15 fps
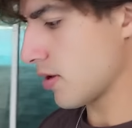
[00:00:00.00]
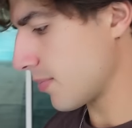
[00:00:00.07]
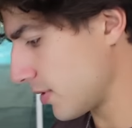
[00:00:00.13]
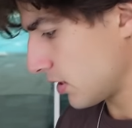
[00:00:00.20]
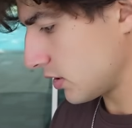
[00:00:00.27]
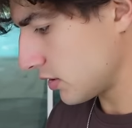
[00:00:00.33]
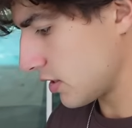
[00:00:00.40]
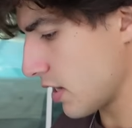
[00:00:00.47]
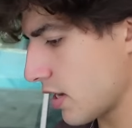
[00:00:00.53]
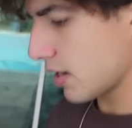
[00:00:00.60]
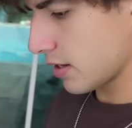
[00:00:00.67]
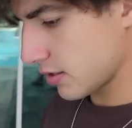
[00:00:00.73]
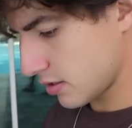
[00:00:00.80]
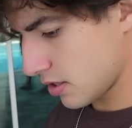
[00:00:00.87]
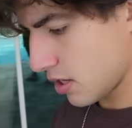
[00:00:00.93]
that means
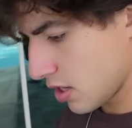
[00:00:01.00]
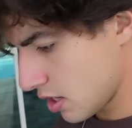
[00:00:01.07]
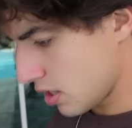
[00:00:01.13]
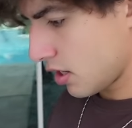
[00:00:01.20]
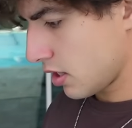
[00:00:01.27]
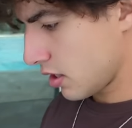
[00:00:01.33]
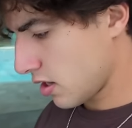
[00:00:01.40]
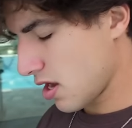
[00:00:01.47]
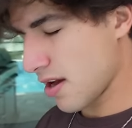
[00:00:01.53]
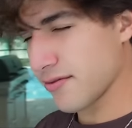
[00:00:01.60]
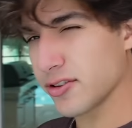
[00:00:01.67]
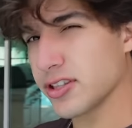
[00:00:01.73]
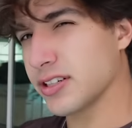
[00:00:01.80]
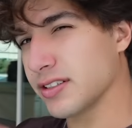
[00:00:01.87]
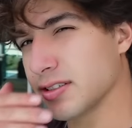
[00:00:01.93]
that
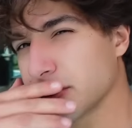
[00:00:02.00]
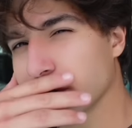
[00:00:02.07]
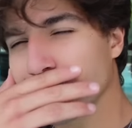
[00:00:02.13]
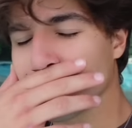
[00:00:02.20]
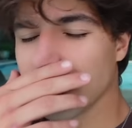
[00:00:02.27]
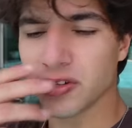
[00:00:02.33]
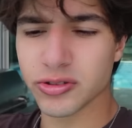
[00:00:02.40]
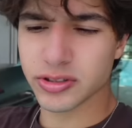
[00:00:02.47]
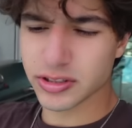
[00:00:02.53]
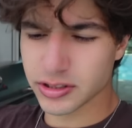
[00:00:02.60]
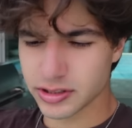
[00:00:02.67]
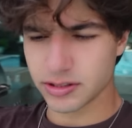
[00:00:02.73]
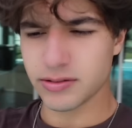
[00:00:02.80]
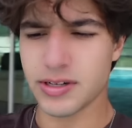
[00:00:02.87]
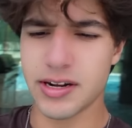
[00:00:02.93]
everything's
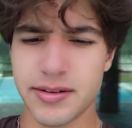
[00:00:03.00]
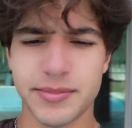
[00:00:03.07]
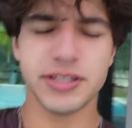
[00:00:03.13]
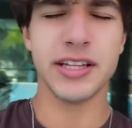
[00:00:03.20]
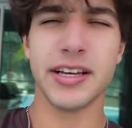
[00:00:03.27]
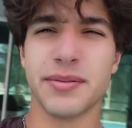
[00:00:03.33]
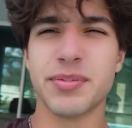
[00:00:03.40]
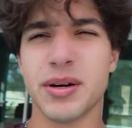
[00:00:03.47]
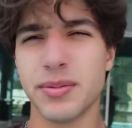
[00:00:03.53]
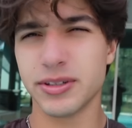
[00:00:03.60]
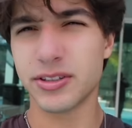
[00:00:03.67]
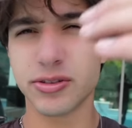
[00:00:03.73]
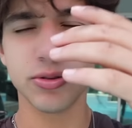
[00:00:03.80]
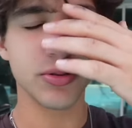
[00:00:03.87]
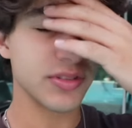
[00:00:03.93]
closed. I mean, like
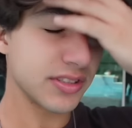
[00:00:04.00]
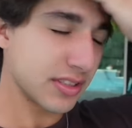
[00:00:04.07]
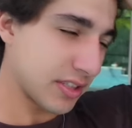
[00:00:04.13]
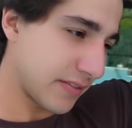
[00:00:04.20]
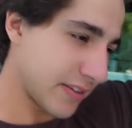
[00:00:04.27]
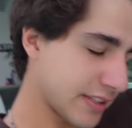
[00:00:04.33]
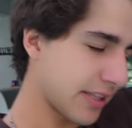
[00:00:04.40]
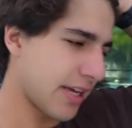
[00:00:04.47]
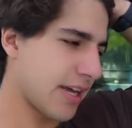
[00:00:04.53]
public schools and stuff like